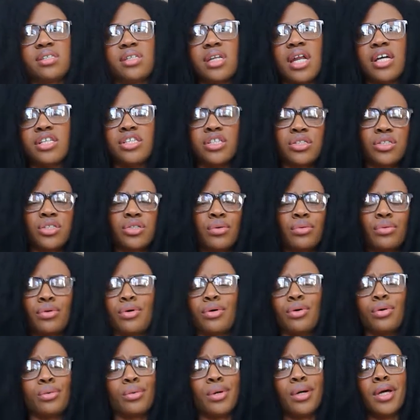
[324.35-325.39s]
And I just don't
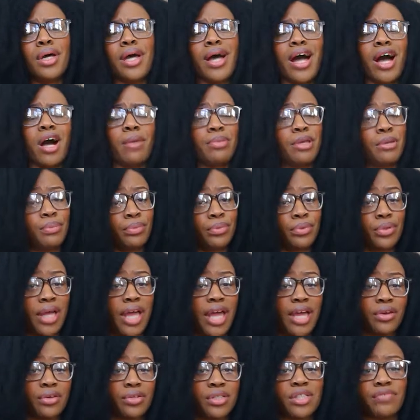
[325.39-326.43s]
know how people
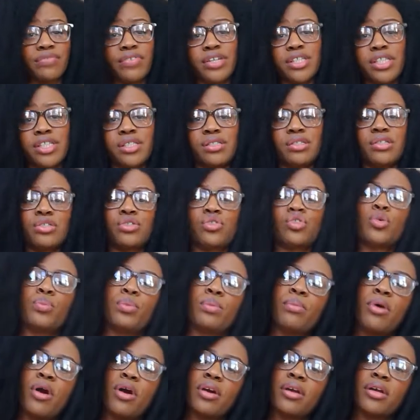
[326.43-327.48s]
handle the veggies in the
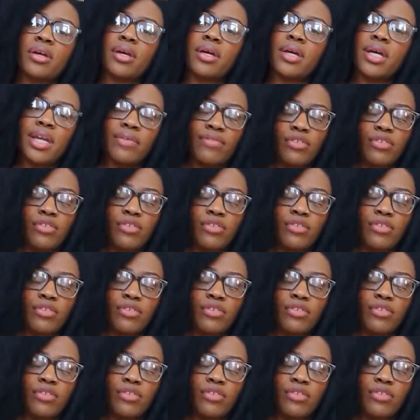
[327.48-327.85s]
supermarket.